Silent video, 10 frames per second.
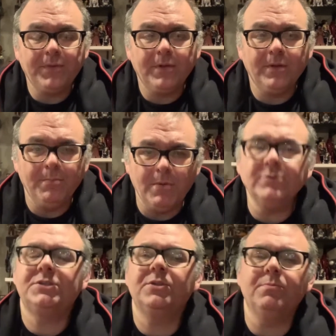
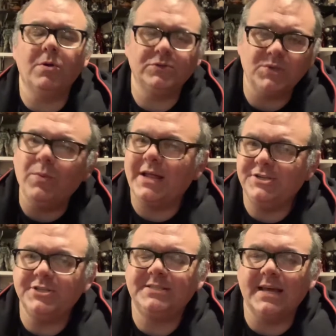most of what I
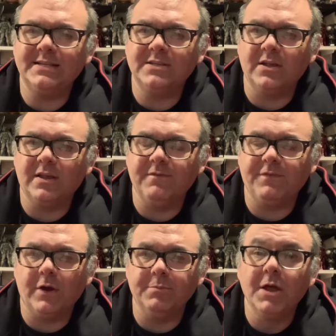just said is
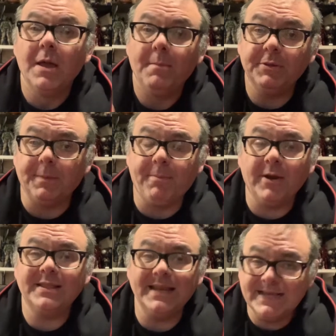unconfirmed, but the
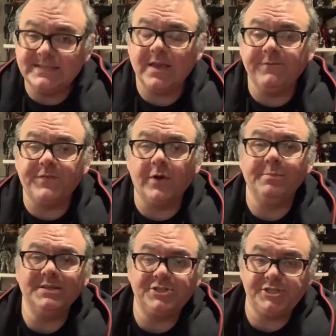part that is confirmed
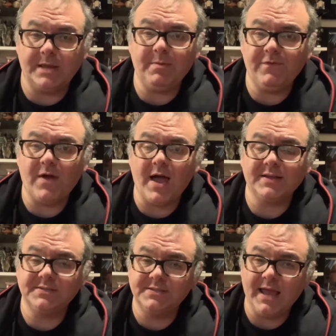is Jamie
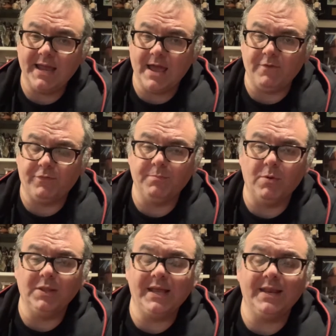Foxx and Alfred
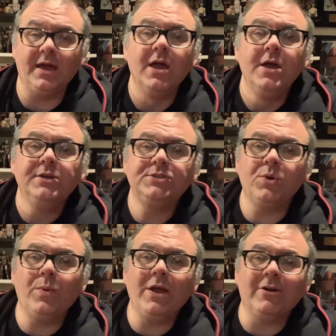Molina. So
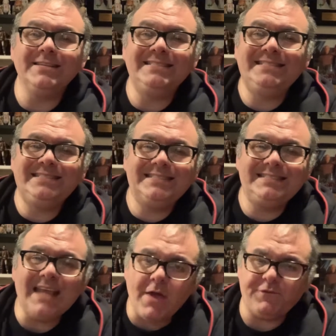we are
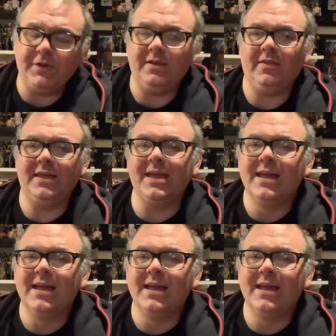definitely,